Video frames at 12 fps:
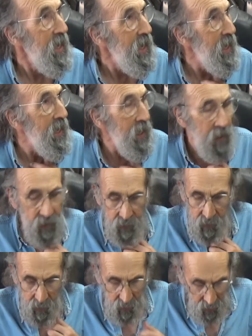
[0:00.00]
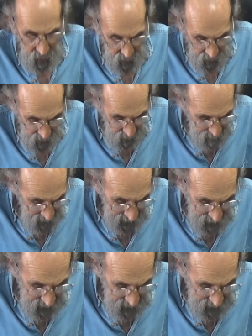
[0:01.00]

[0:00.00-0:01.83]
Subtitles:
and the big